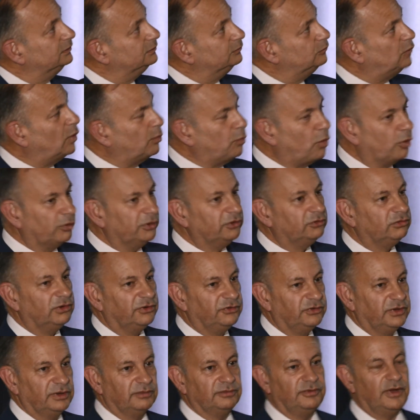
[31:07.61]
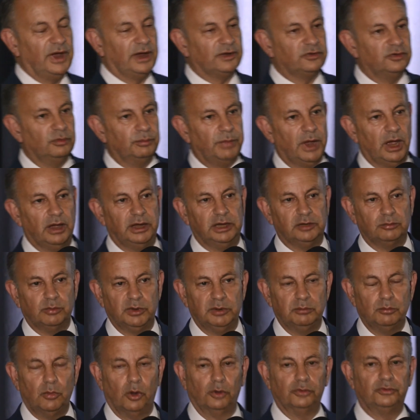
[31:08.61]
One more interesting fact about
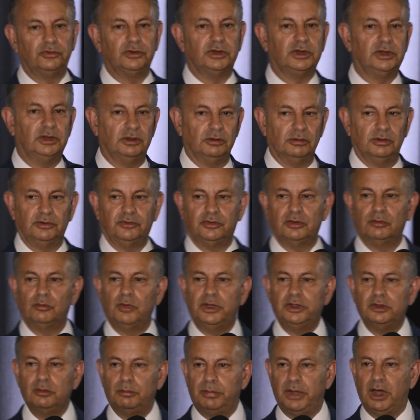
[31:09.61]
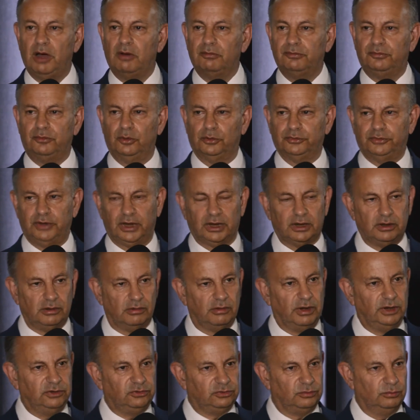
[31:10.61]
Edwin Montagu is that when the Balfour
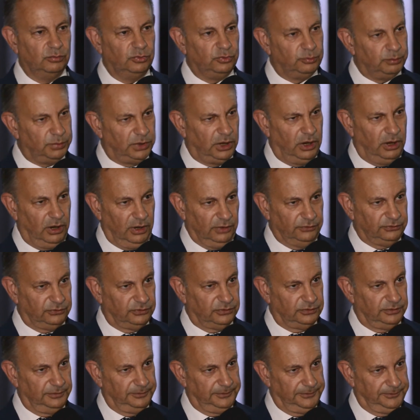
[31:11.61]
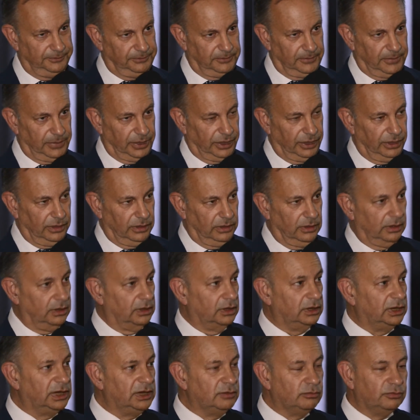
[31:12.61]
Declaration was passed,
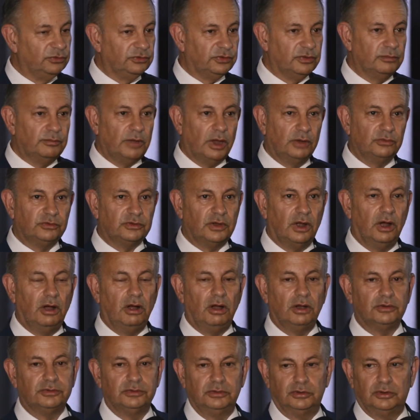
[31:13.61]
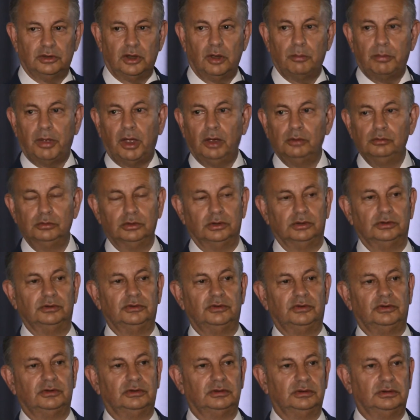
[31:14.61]
he was the most ardent
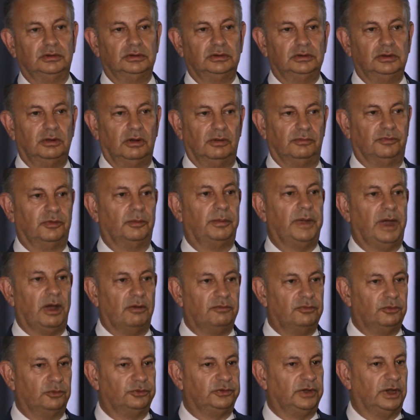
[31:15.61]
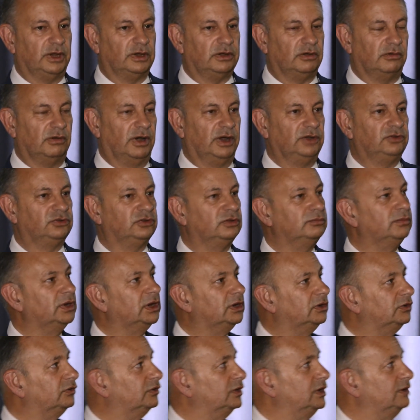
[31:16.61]
opponent of the Balfour Declaration
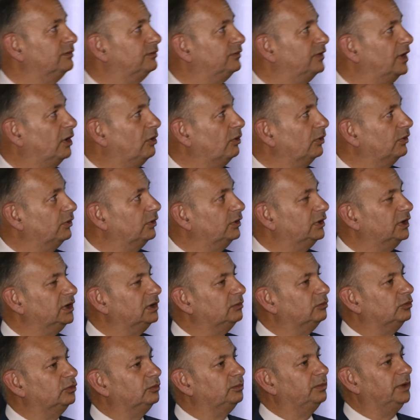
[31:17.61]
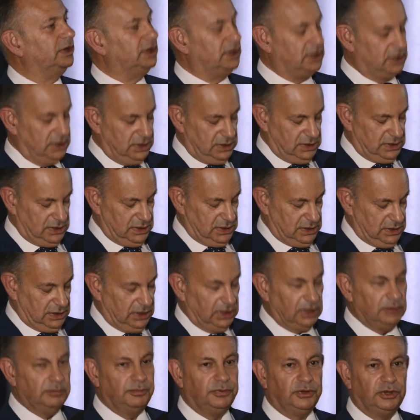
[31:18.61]
because he felt that it would be
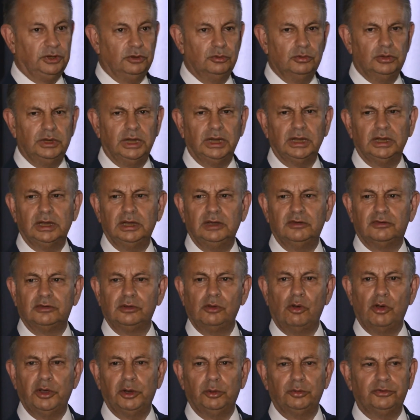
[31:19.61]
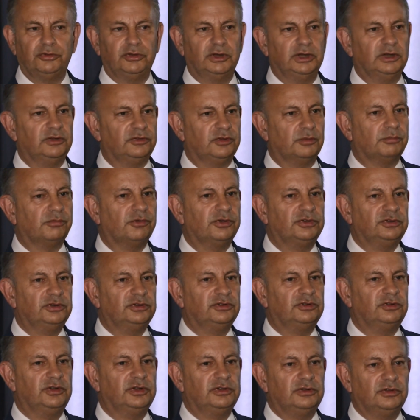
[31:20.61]
impugning his loyalty as a
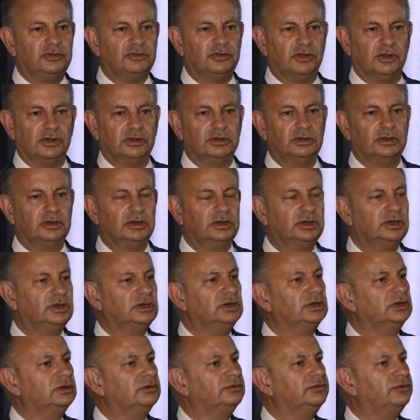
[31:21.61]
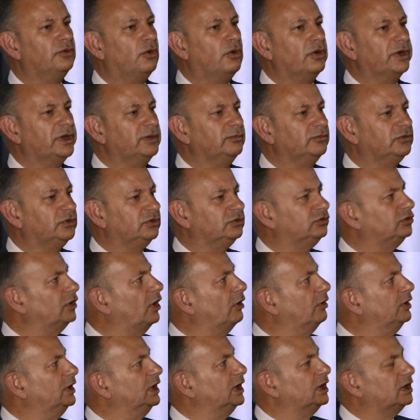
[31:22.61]
British citizen for him to
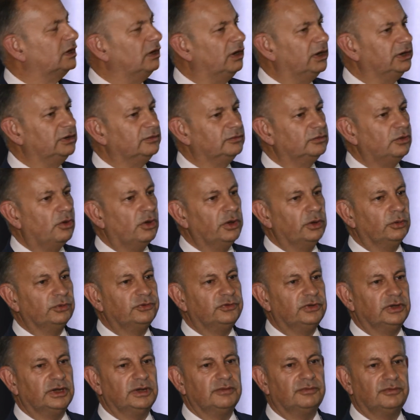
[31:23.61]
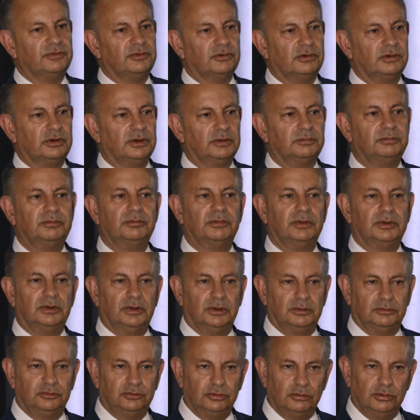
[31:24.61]
show any kind of loyalty for
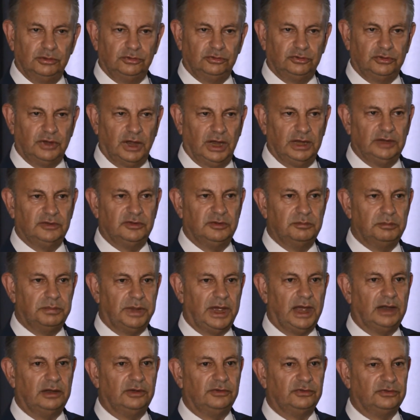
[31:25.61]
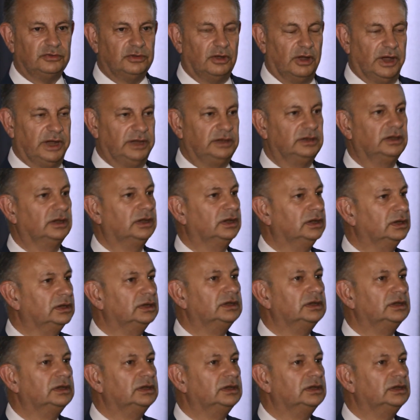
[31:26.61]
a, a Jewish state in Palestine.